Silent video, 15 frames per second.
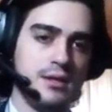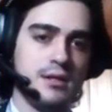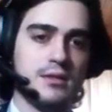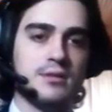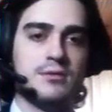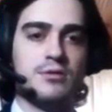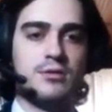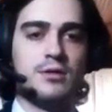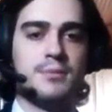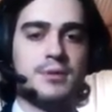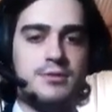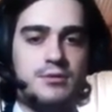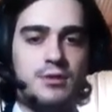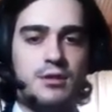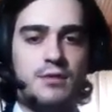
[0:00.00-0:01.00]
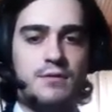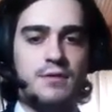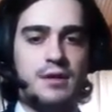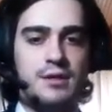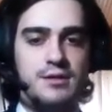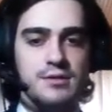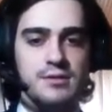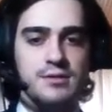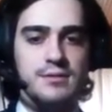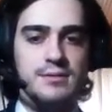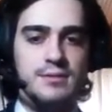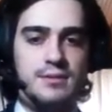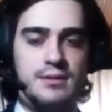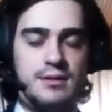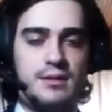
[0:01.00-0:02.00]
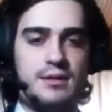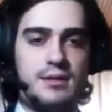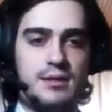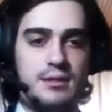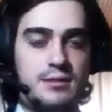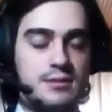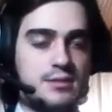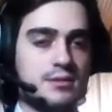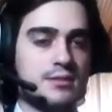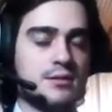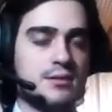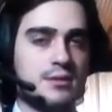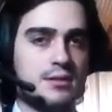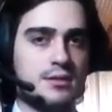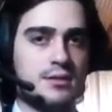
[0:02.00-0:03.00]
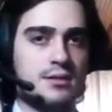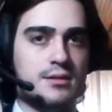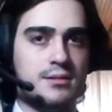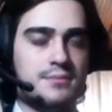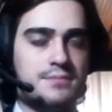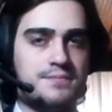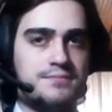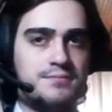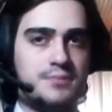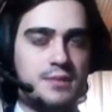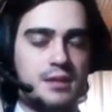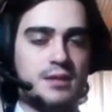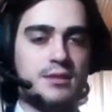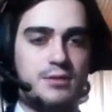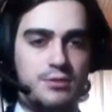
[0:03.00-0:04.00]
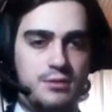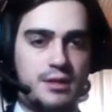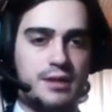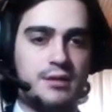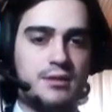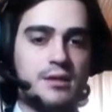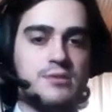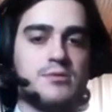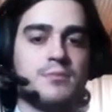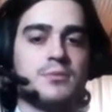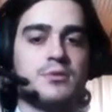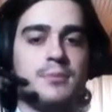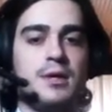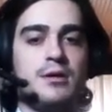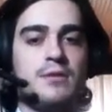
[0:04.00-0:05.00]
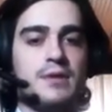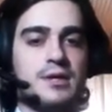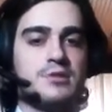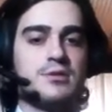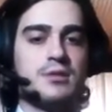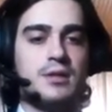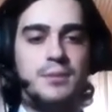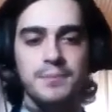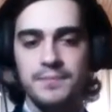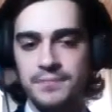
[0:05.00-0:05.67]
talk about coronavirus at in the online classroom tomorrow actually.